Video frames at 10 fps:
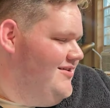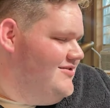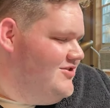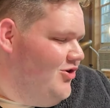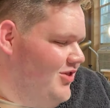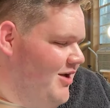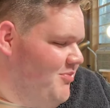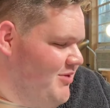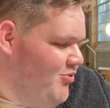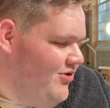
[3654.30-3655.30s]
don't let
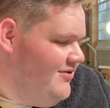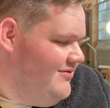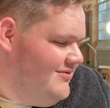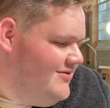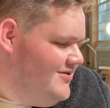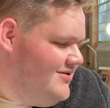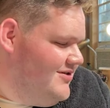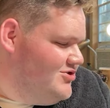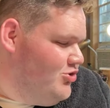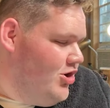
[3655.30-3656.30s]
people
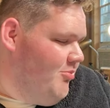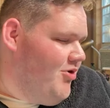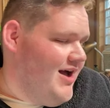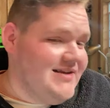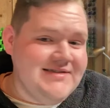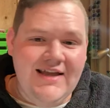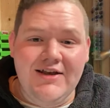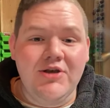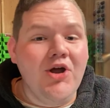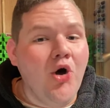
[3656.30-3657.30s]
control your price.
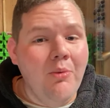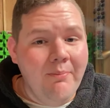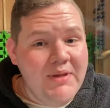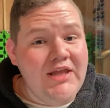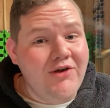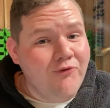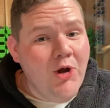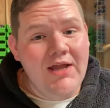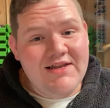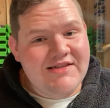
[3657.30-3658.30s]
And don't be
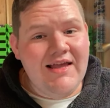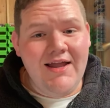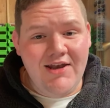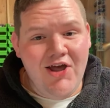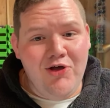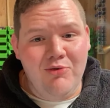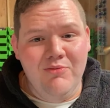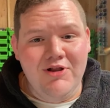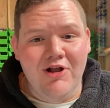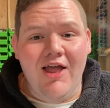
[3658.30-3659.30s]
afraid to say no.
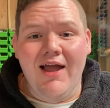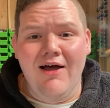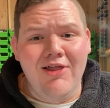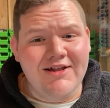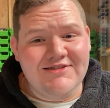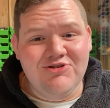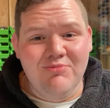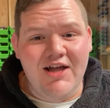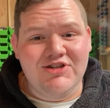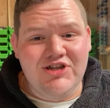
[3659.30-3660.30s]
When they're like, oh, that's too
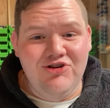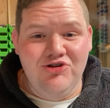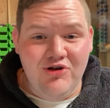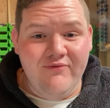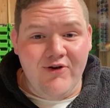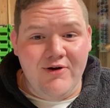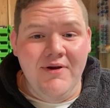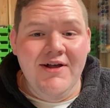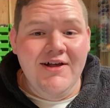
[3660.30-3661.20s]
much. Can you do it for